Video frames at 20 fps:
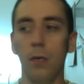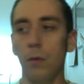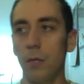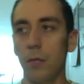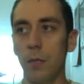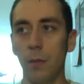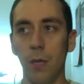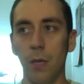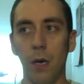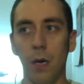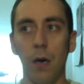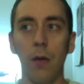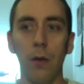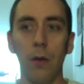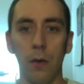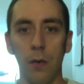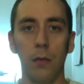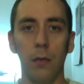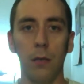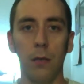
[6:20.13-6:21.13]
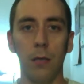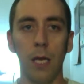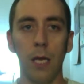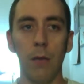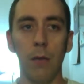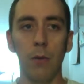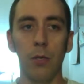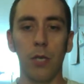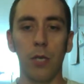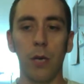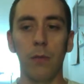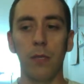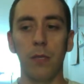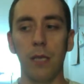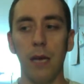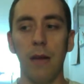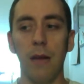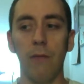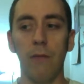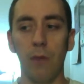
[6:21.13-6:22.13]
some of the other labor jobs
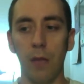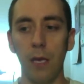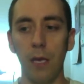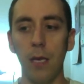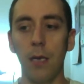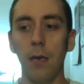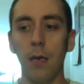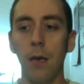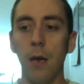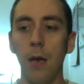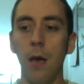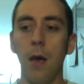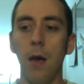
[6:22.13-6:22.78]
they have within.